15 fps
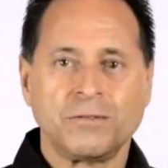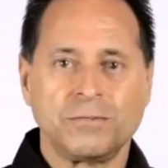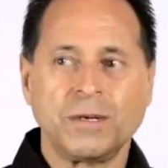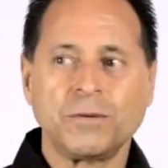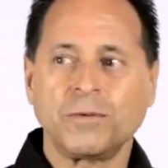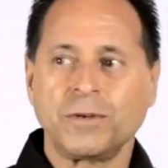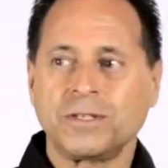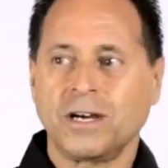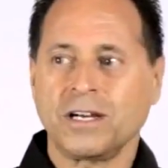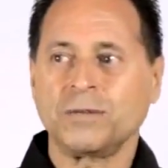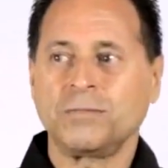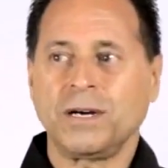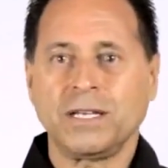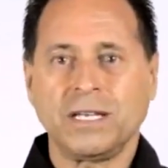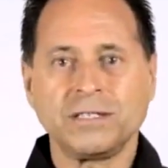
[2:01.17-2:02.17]
Remember, we talk
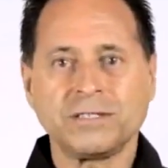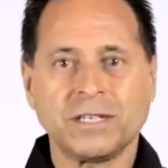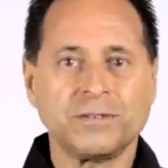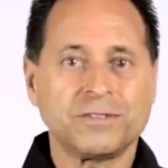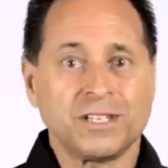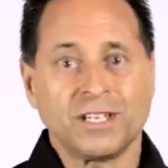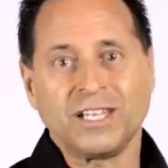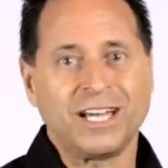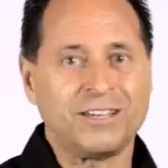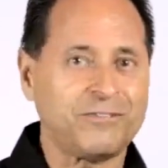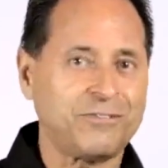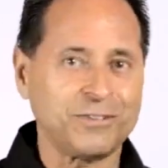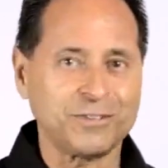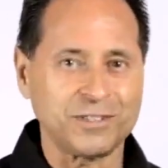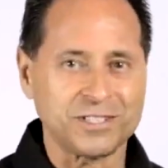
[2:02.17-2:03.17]
about enzymes, the
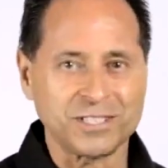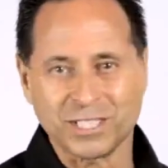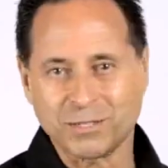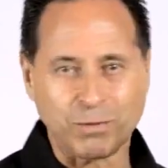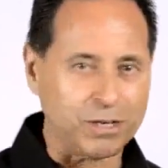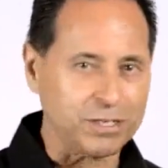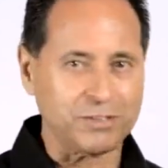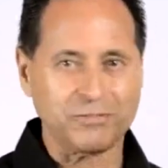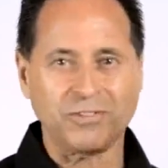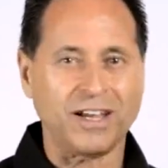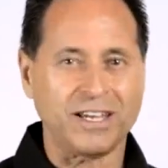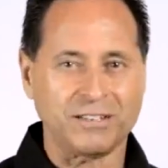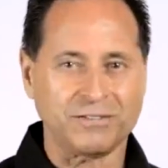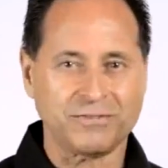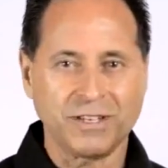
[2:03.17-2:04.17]
life force, the spark of
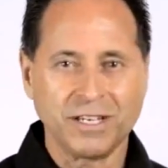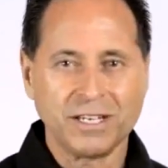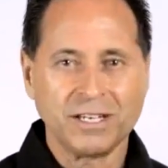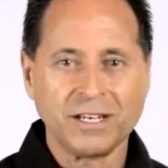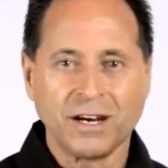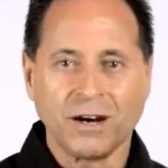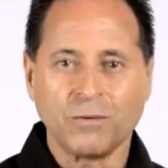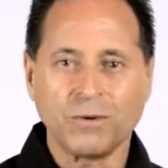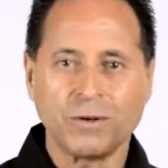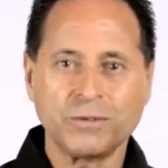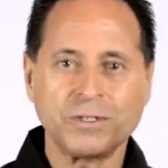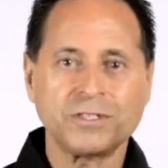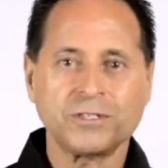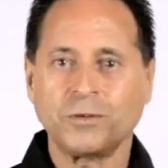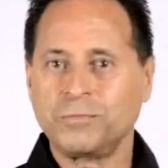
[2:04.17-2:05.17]
life. Well,
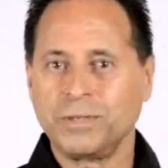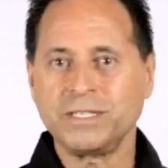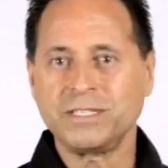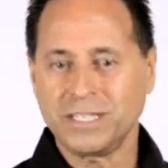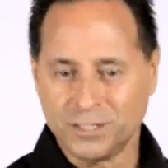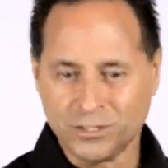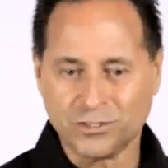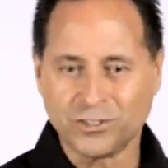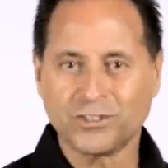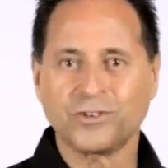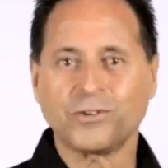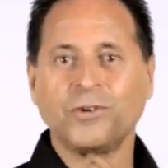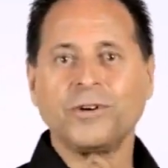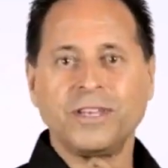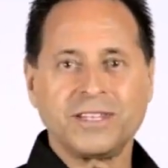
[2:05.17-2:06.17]
we're so busy
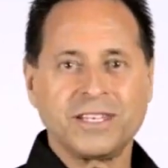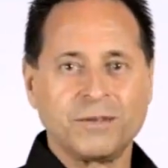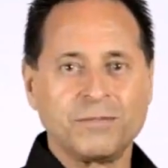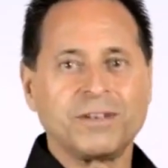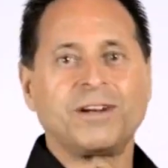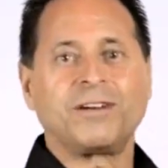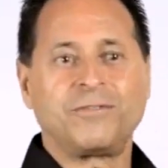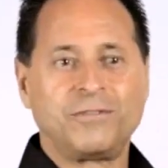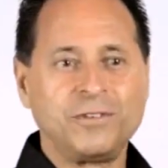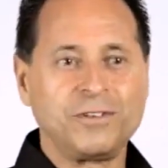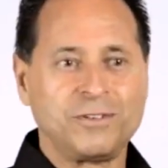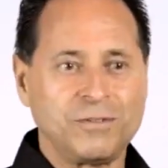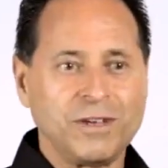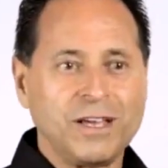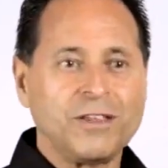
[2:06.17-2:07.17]
destroying them in our
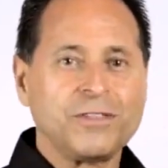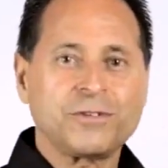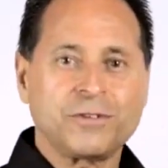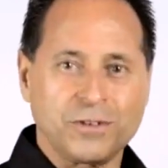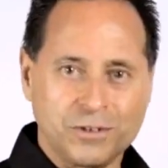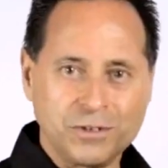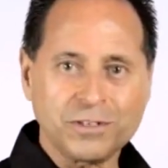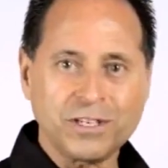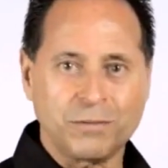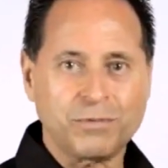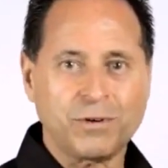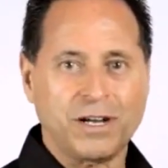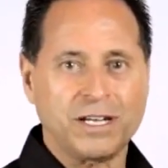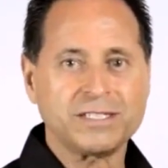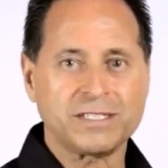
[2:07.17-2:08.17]
food through the cooking
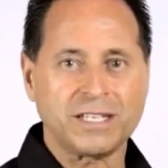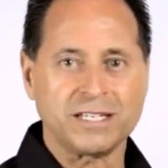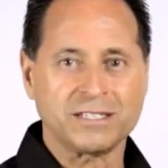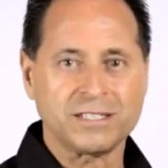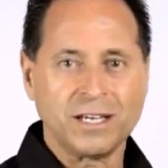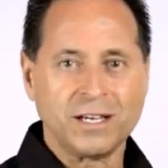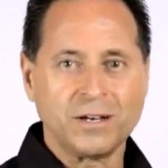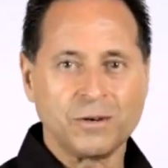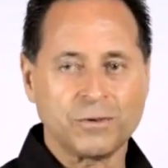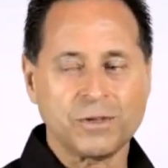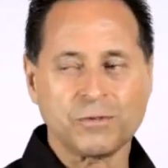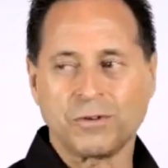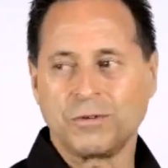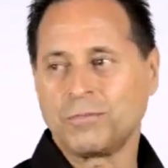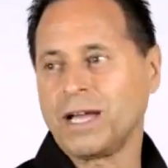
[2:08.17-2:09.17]
process,
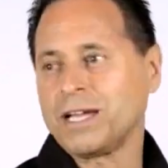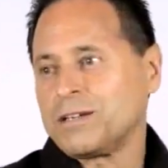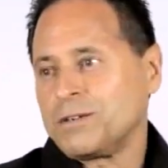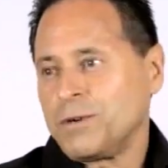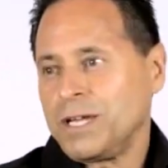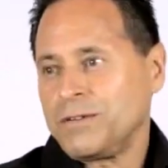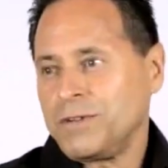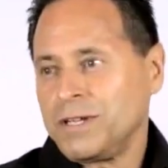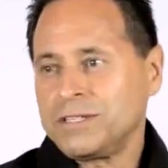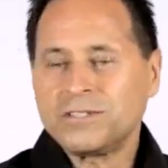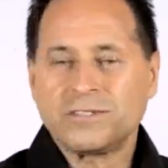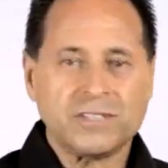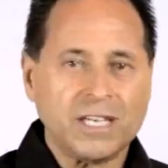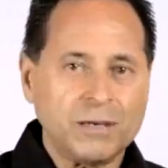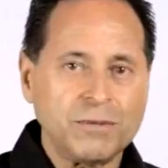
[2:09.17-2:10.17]
whether we're
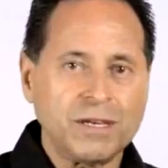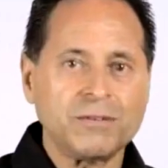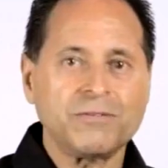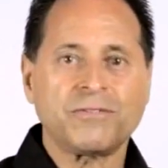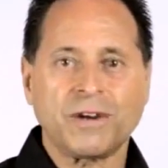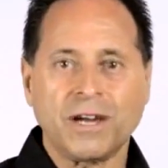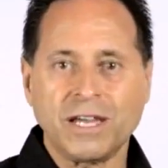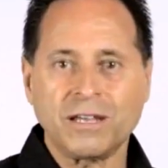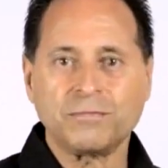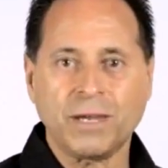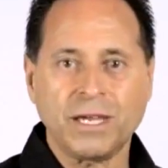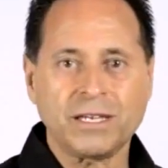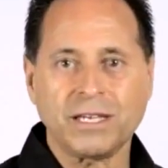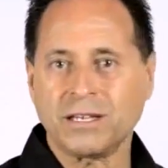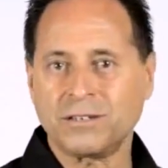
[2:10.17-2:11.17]
microwaving, steaming, frying,
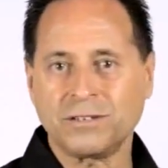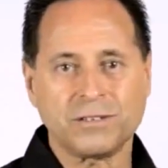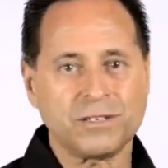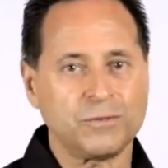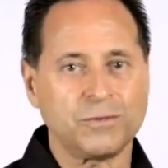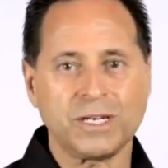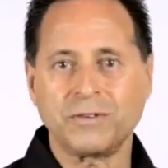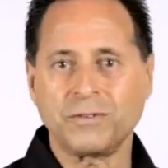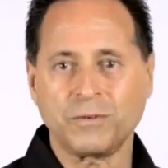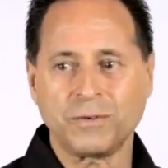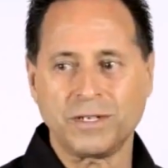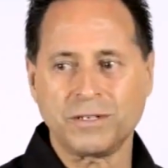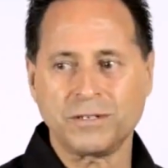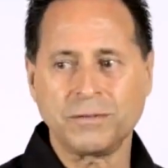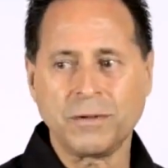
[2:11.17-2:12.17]
baking, cooking, whatever
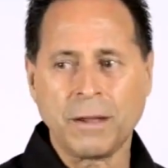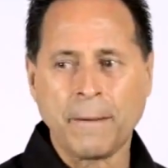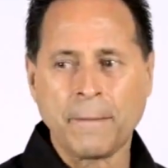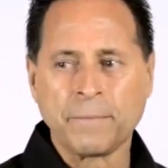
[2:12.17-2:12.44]
we do.